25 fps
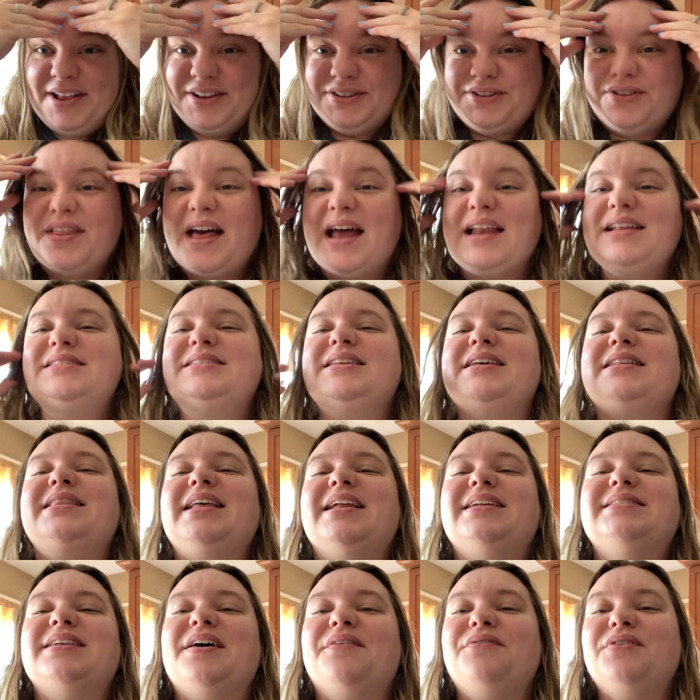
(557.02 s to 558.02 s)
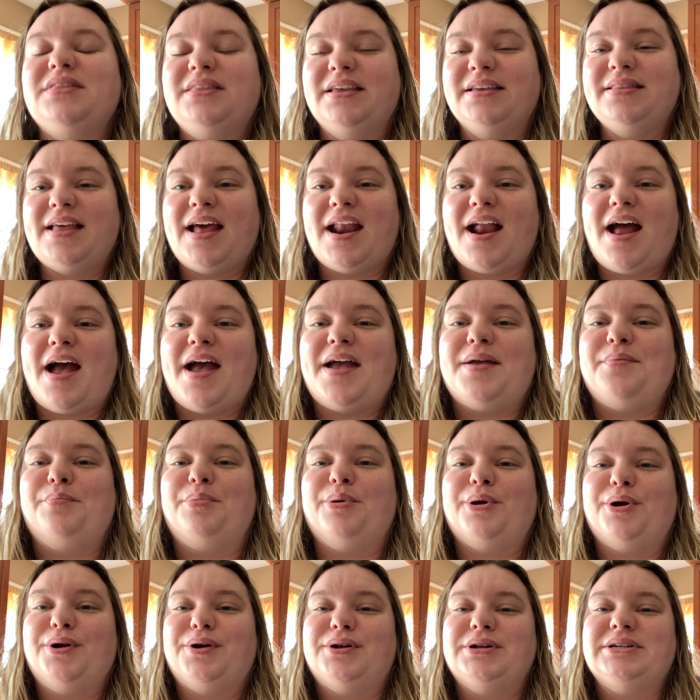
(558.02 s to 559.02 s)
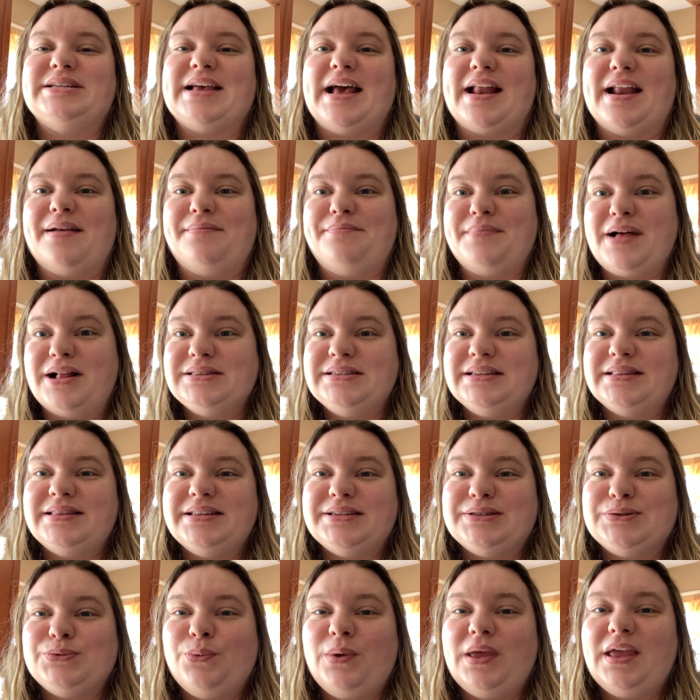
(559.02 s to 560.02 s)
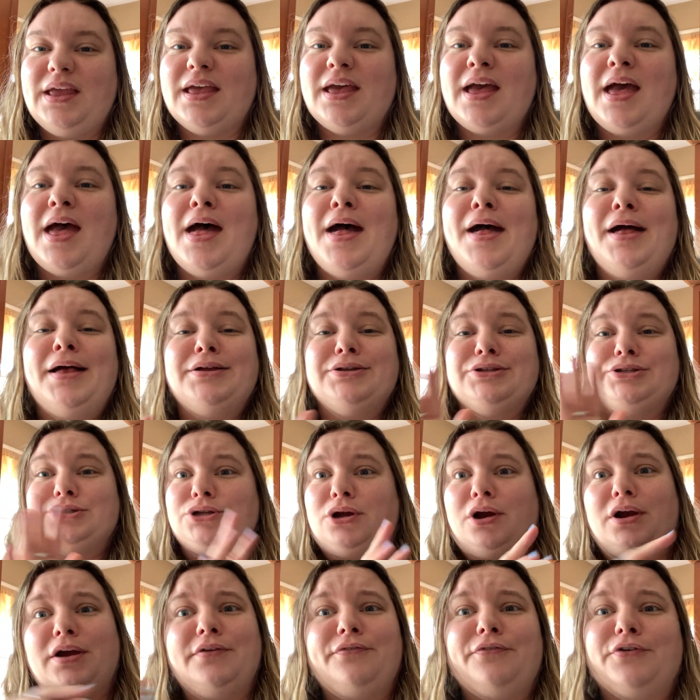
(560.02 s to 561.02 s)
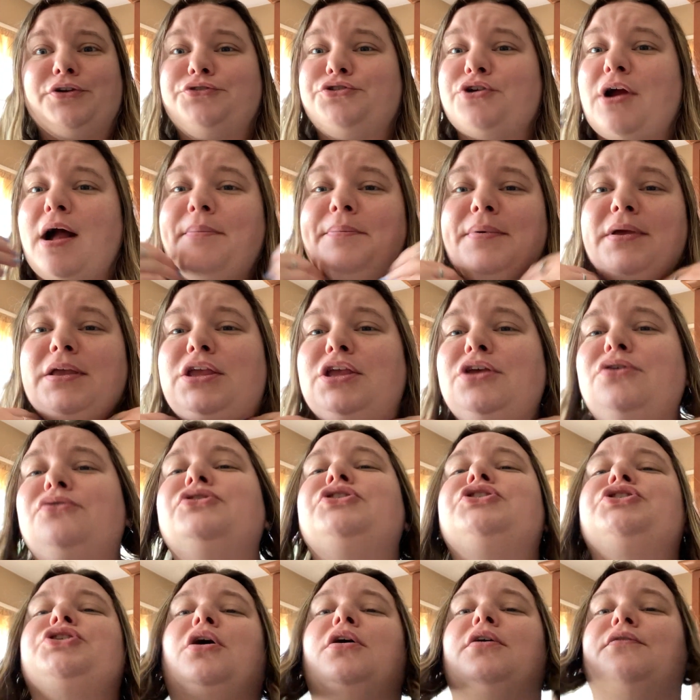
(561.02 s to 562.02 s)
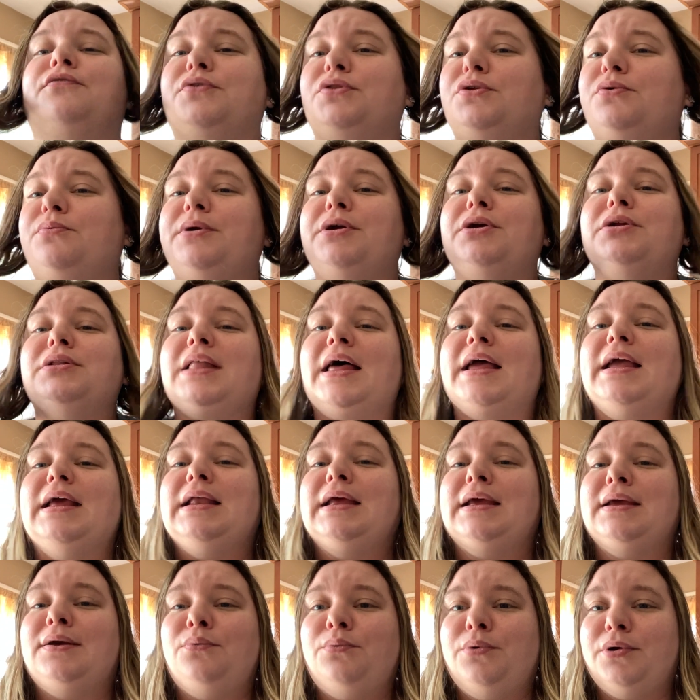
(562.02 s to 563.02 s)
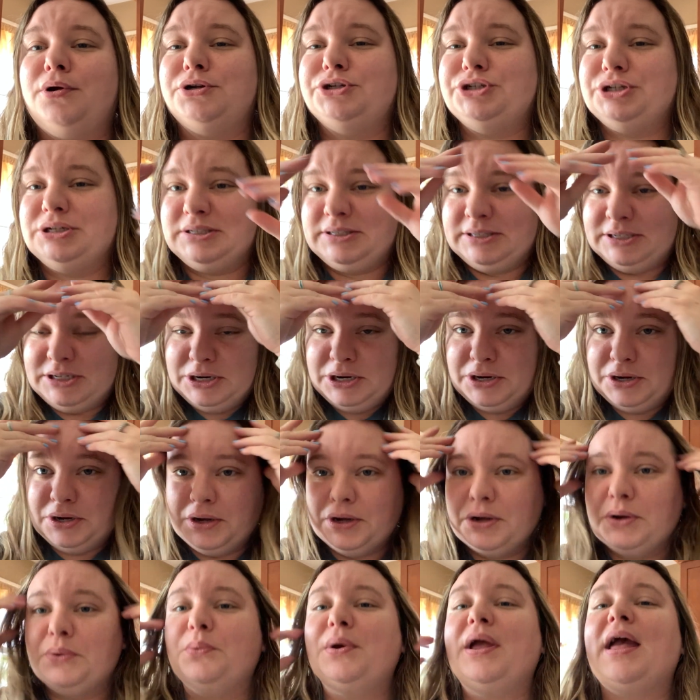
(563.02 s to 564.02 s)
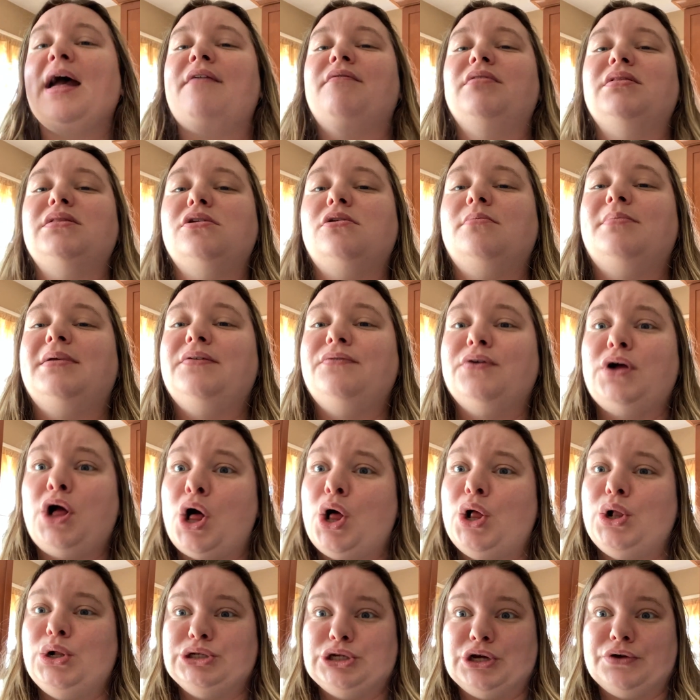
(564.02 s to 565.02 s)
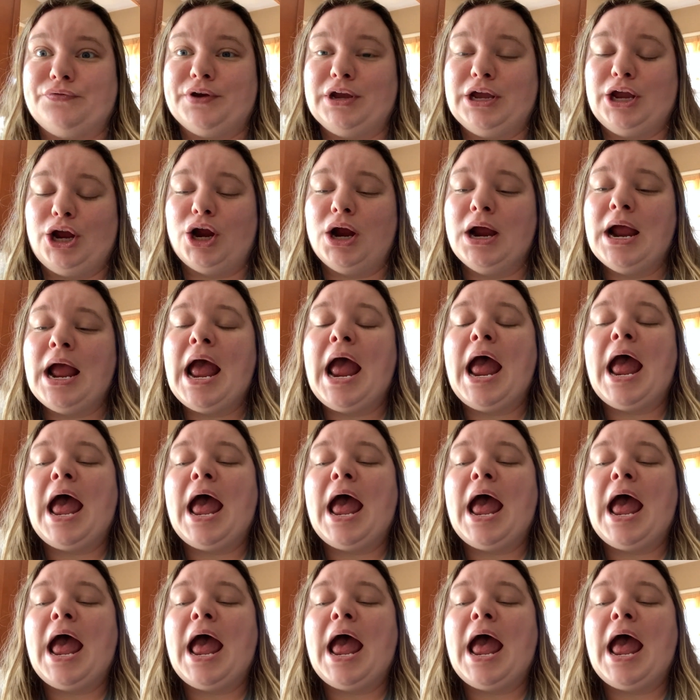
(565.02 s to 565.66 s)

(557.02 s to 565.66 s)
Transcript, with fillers: So that is it. That is everything that I burned and I melted this week. Sorry for dropping you. Sorry for the weird lighting. We're just, we have a little bit of a cold over here.